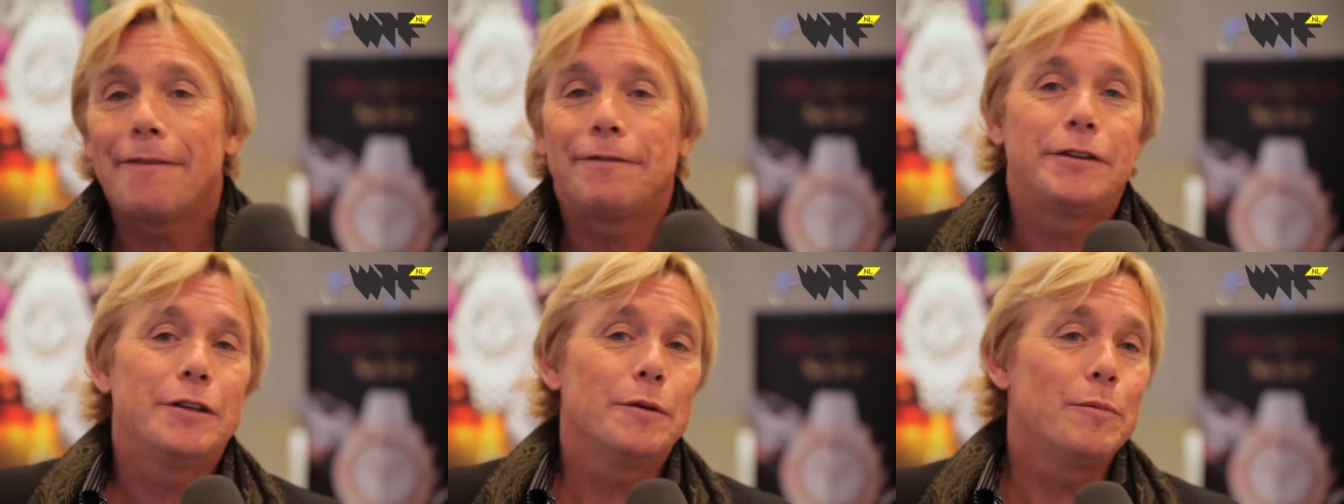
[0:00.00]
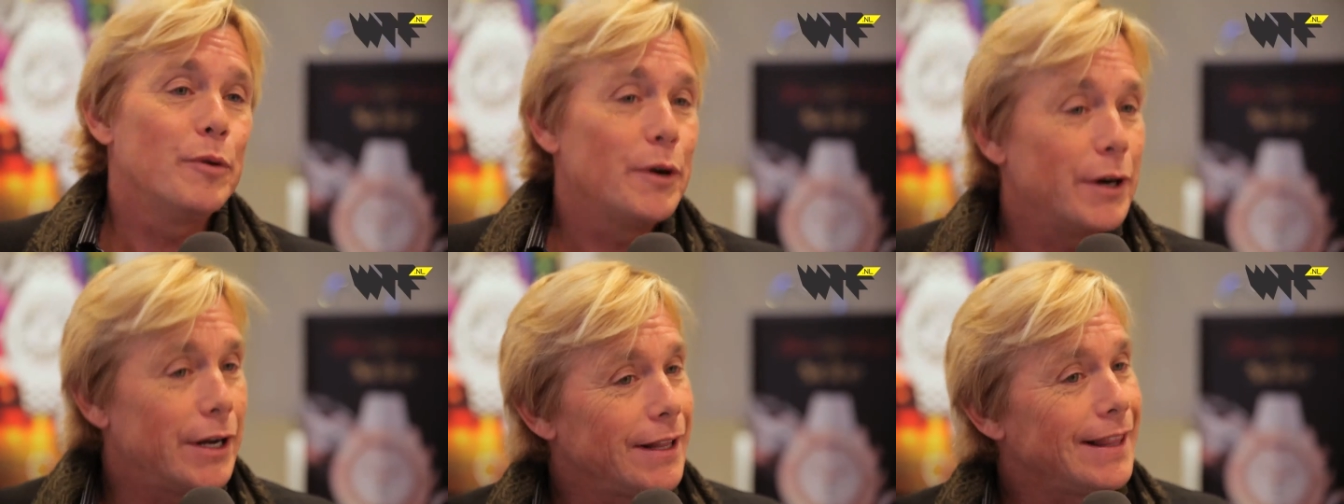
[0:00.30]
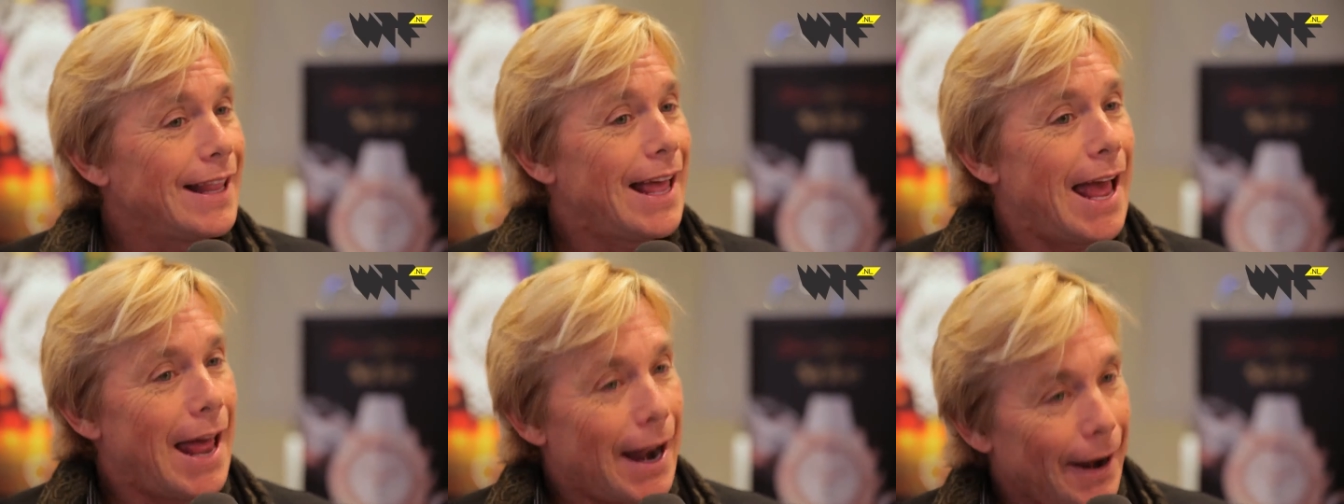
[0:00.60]
You have to
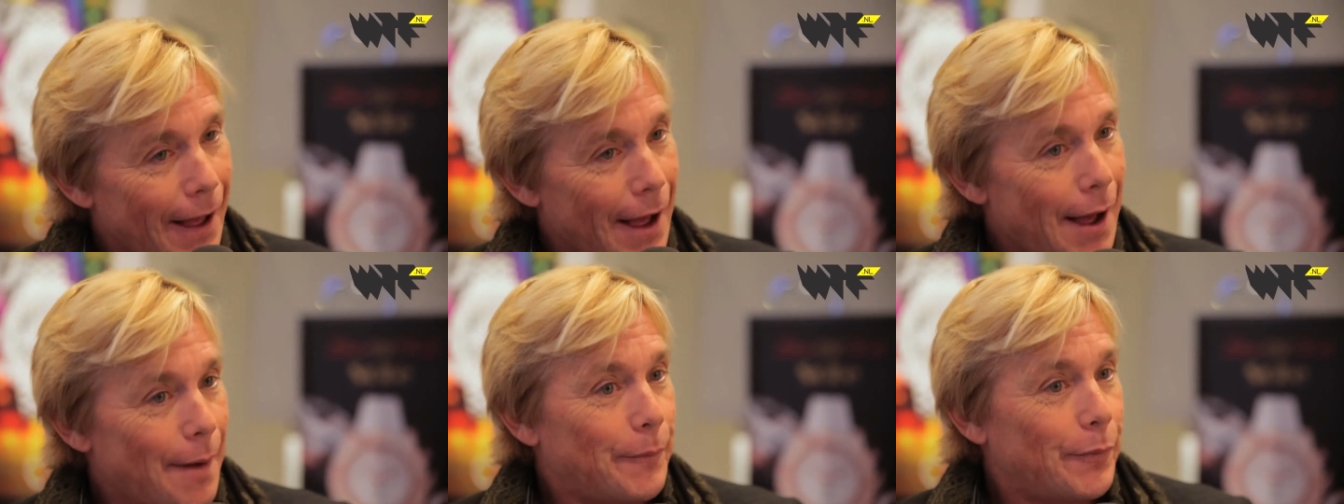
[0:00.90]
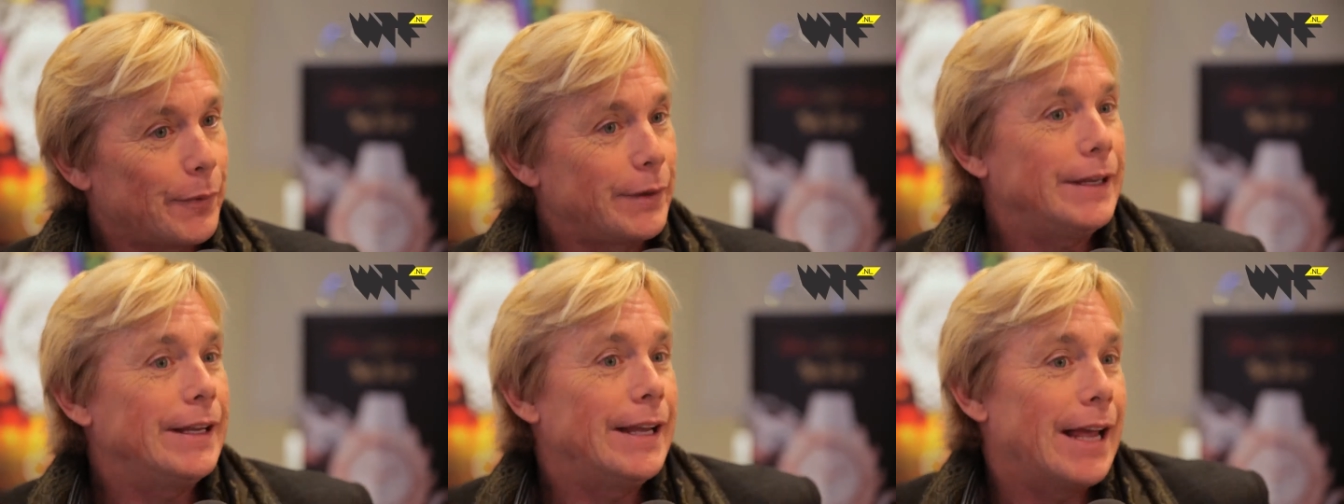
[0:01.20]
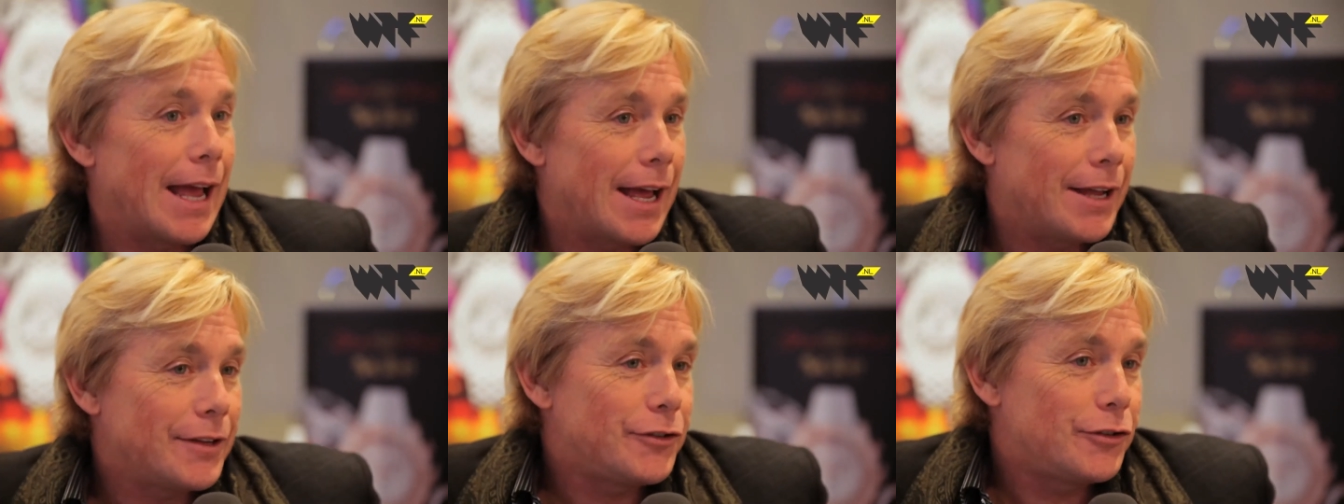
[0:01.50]
bring that up.
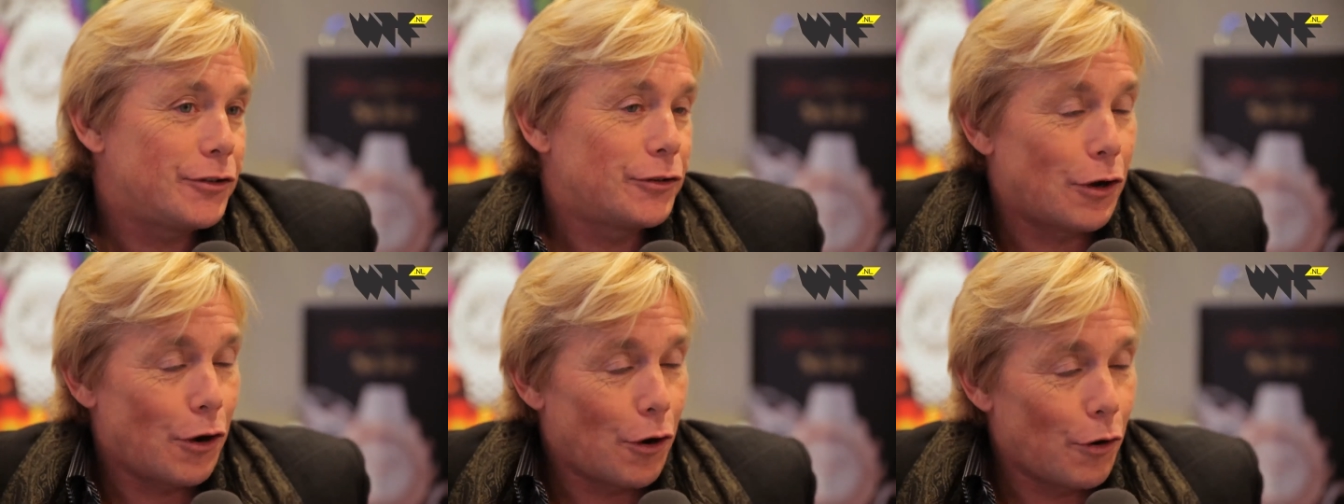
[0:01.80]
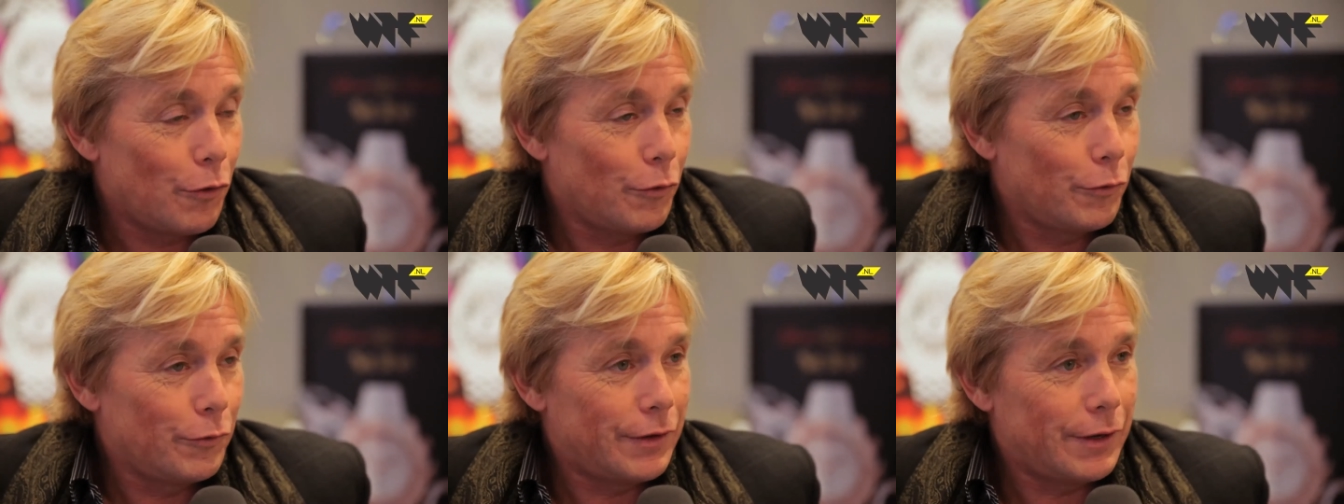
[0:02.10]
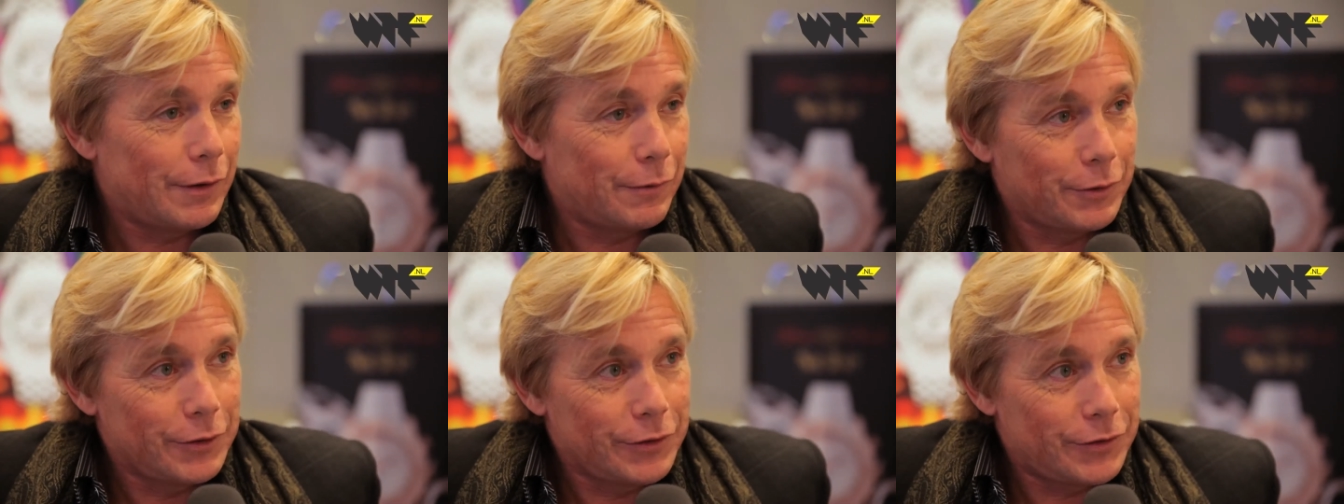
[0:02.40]
Yes, so
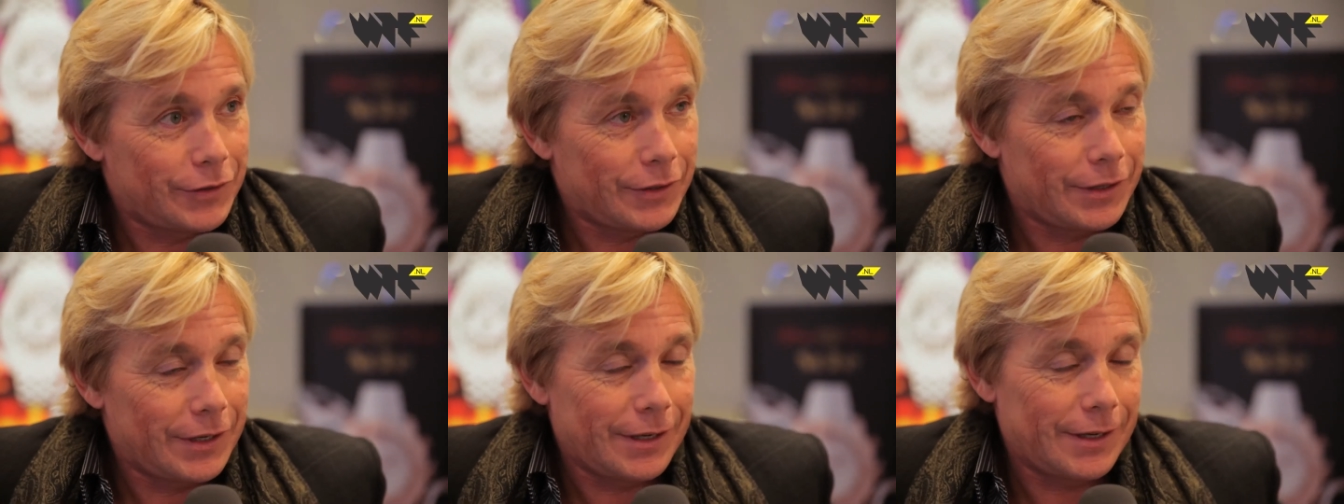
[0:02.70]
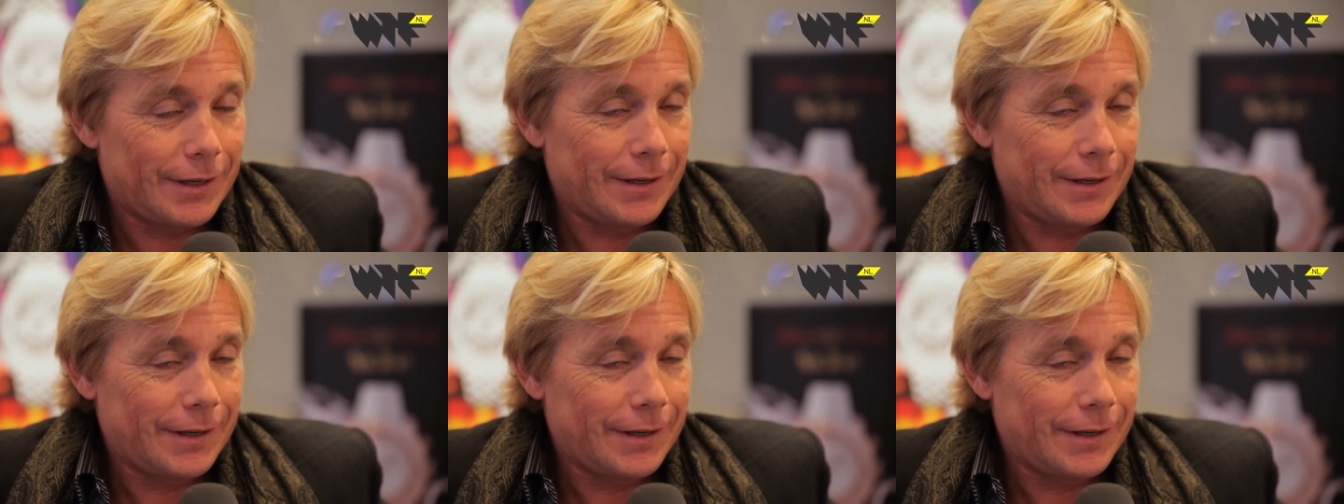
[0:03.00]
that was,